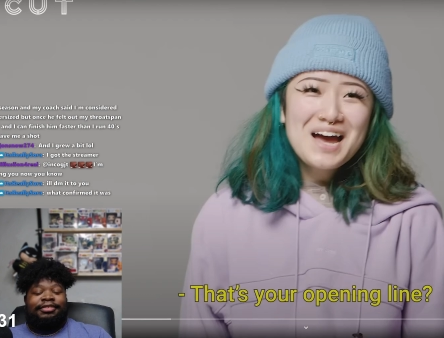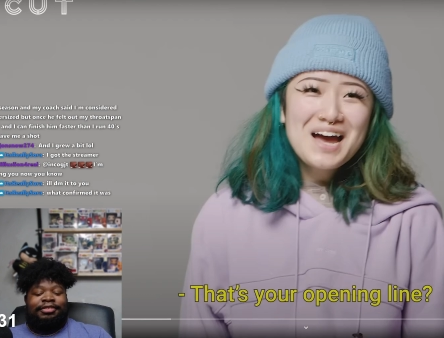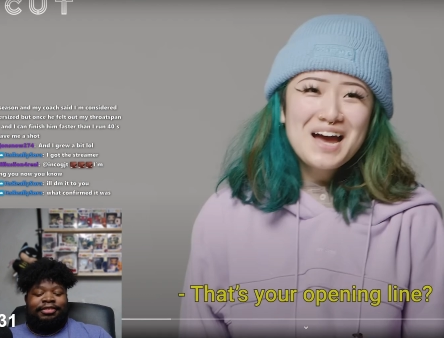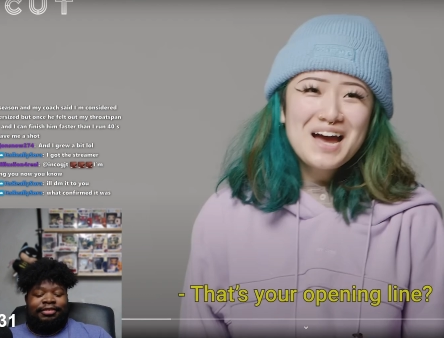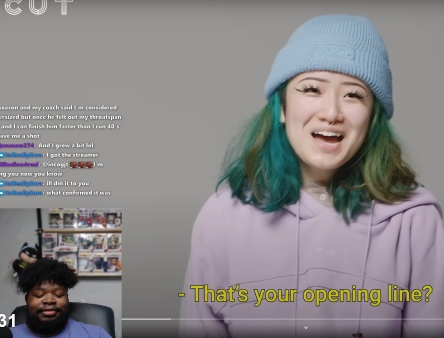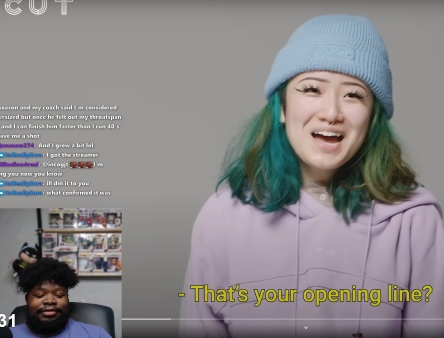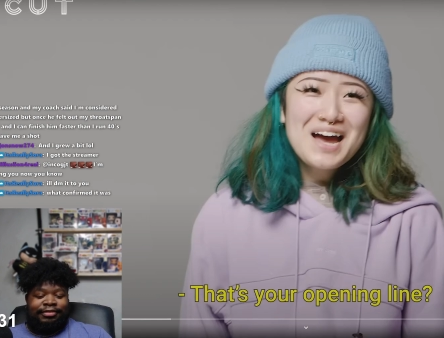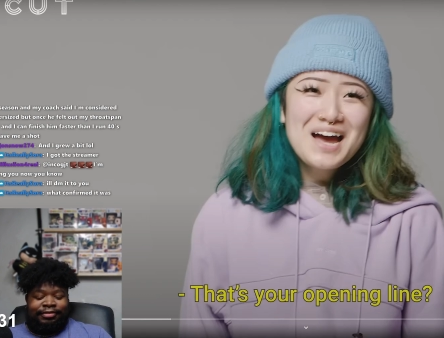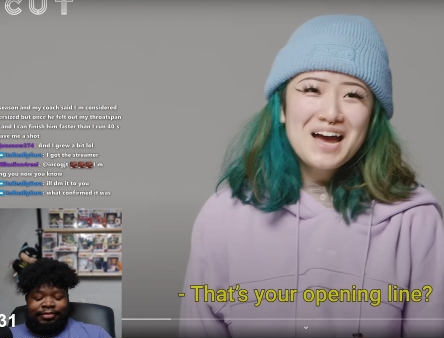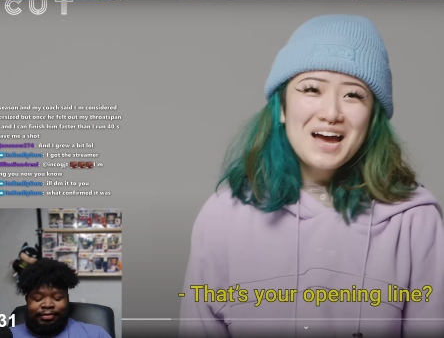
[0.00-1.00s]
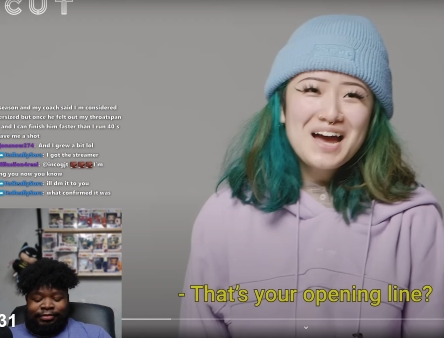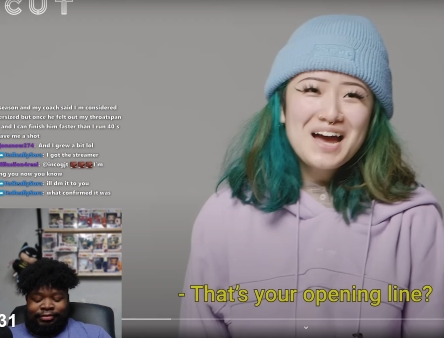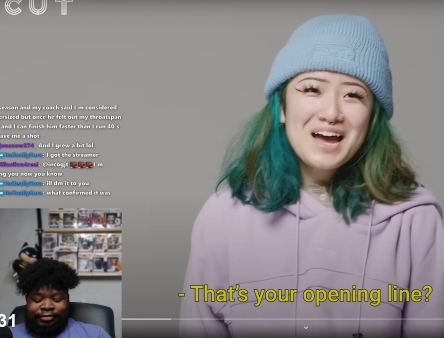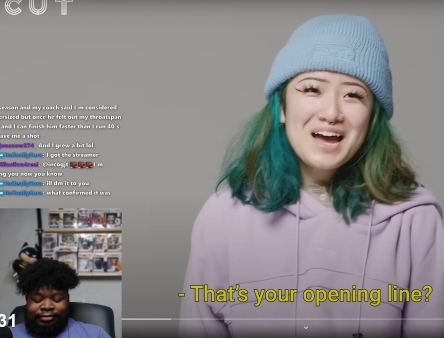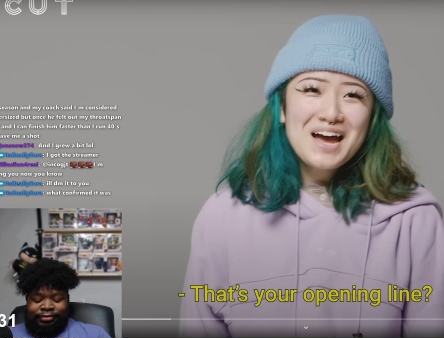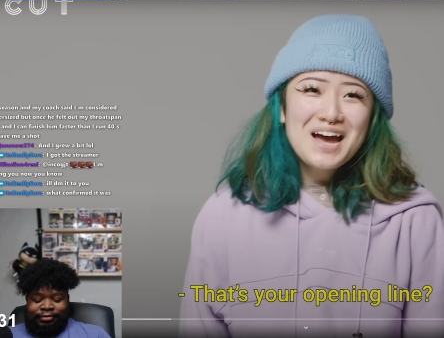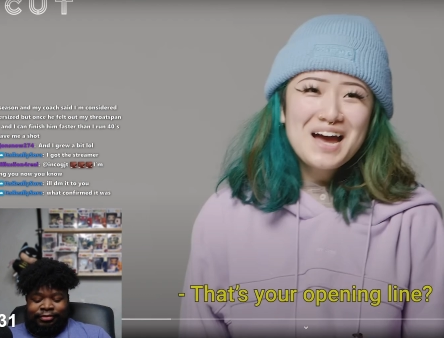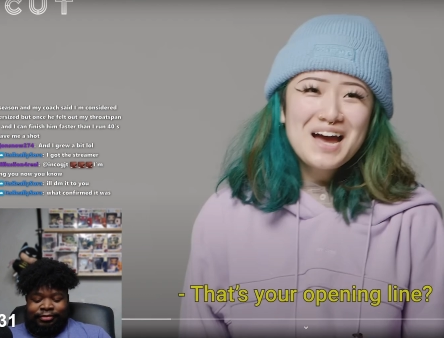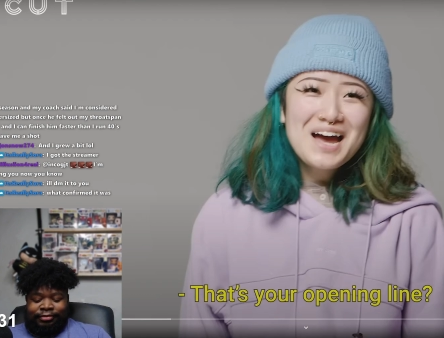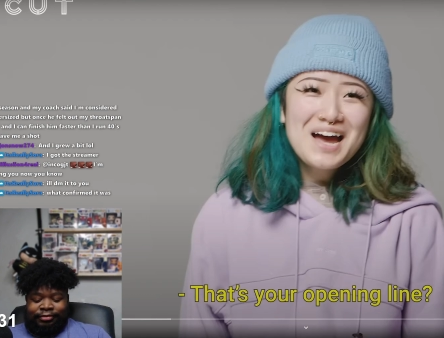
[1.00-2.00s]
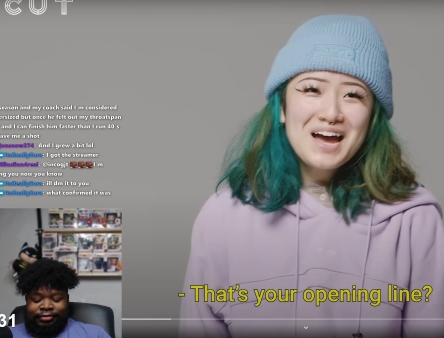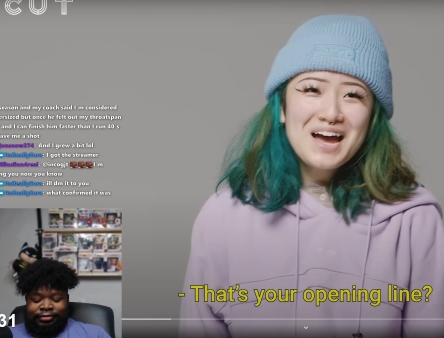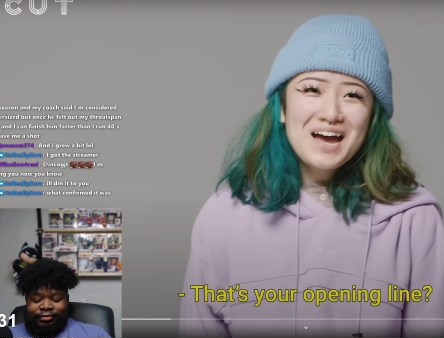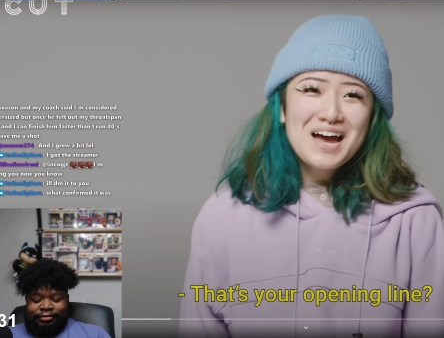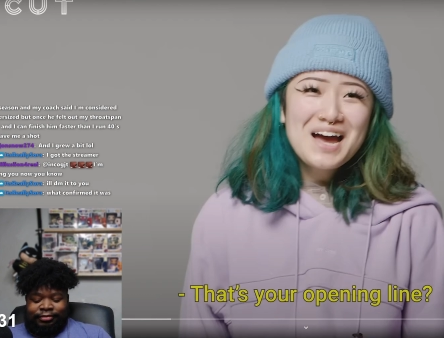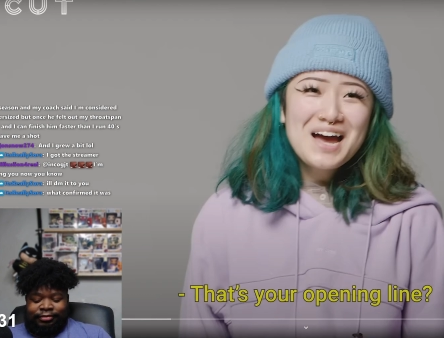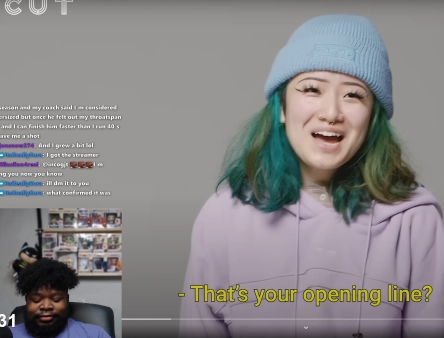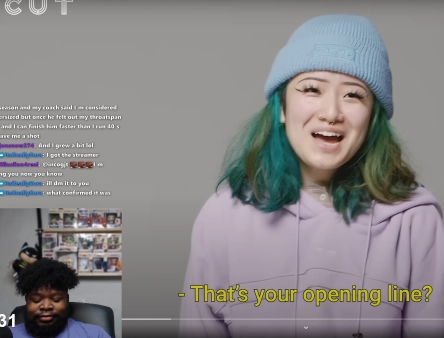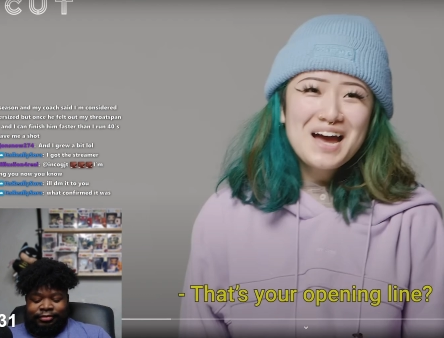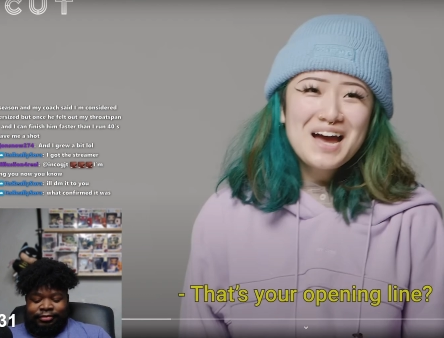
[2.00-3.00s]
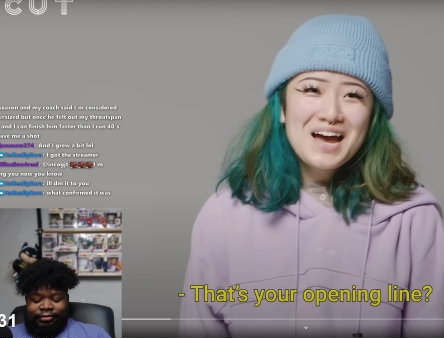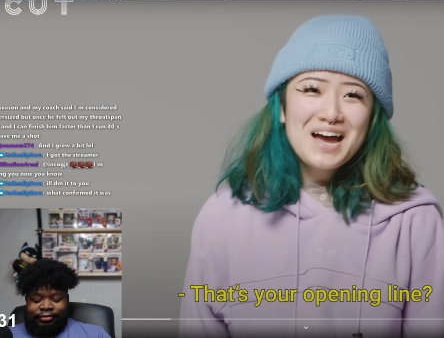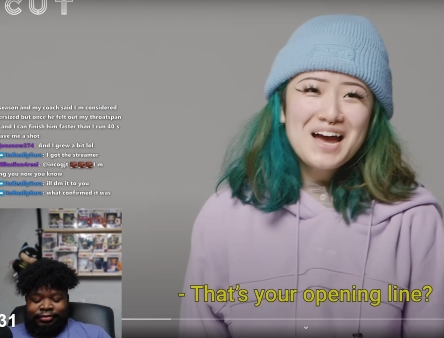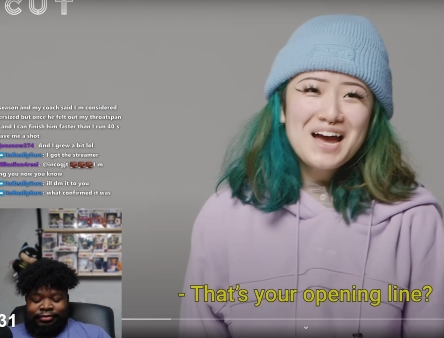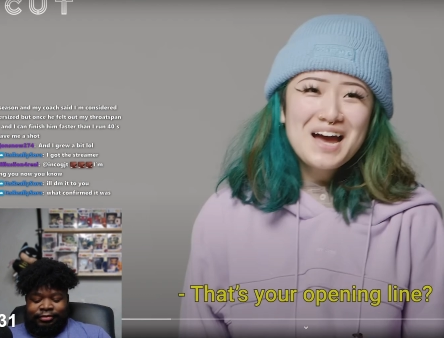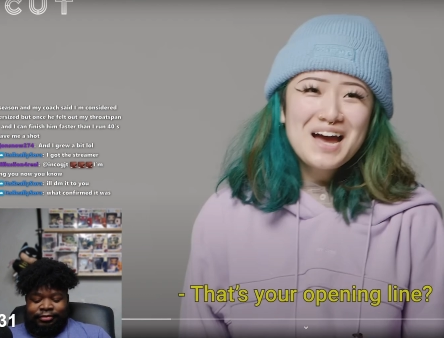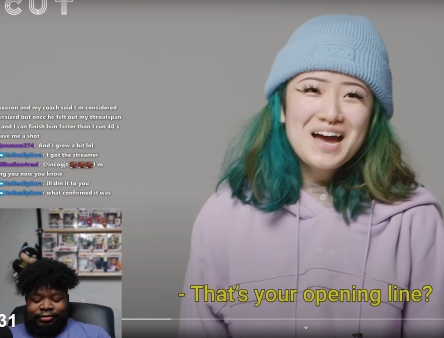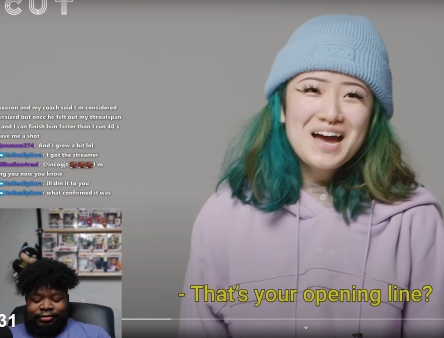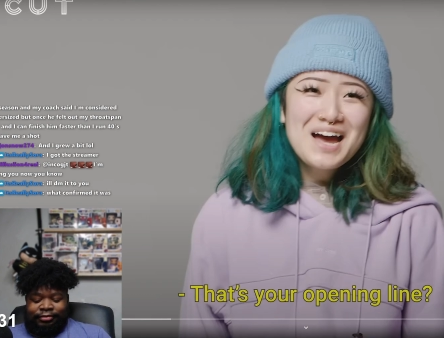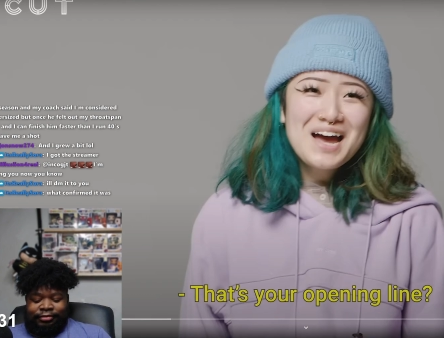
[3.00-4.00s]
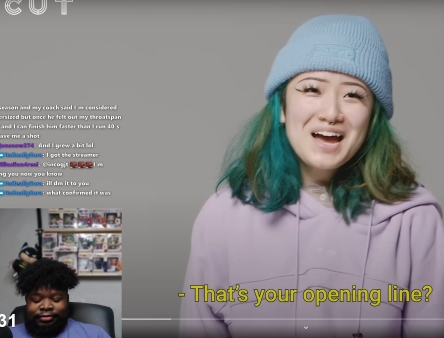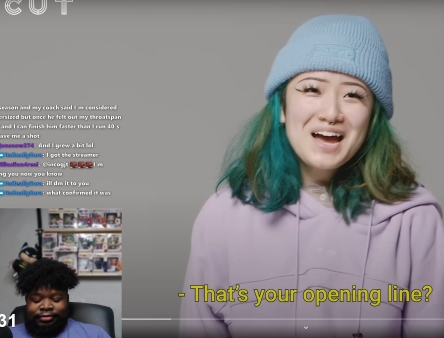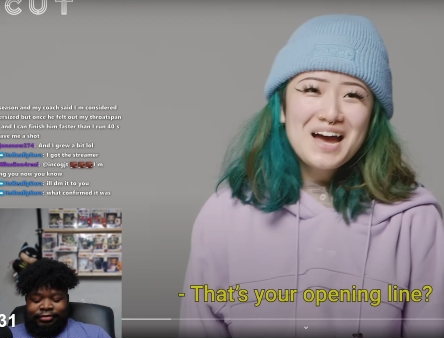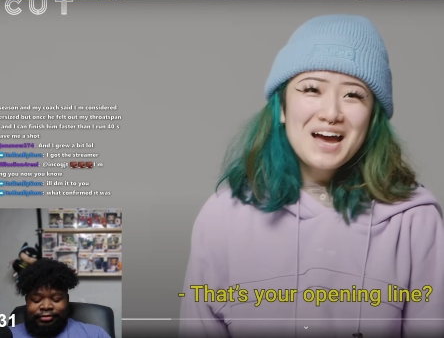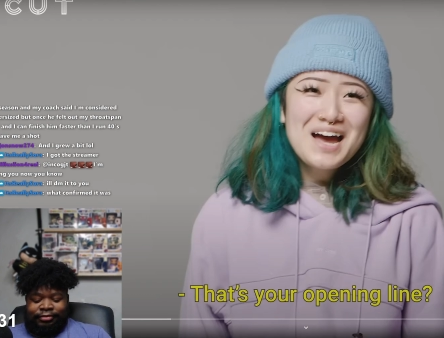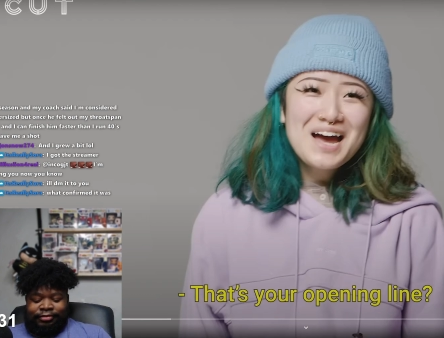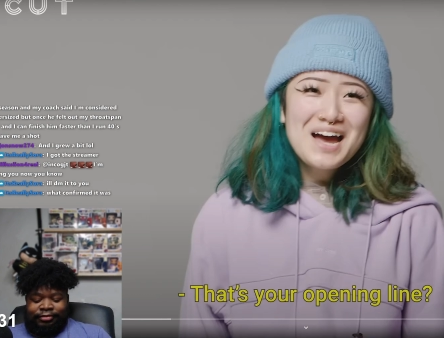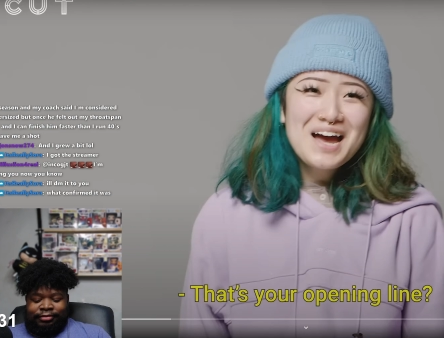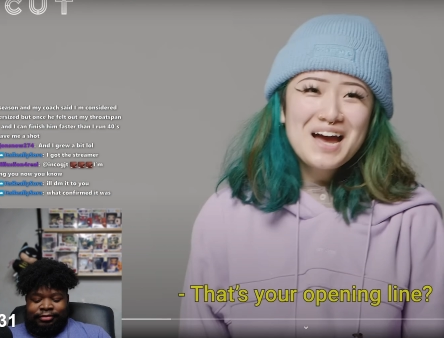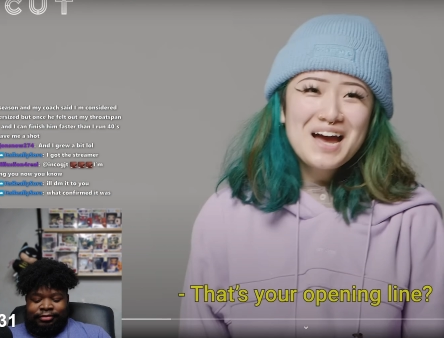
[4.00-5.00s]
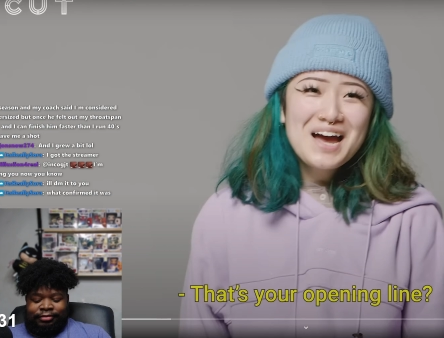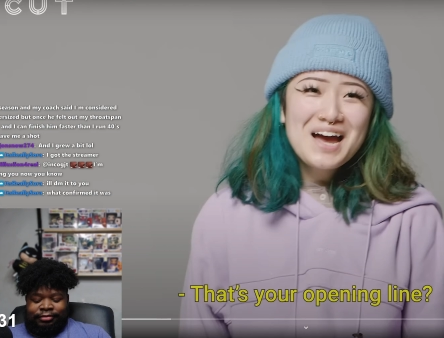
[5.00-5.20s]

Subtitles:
Nobody speaks.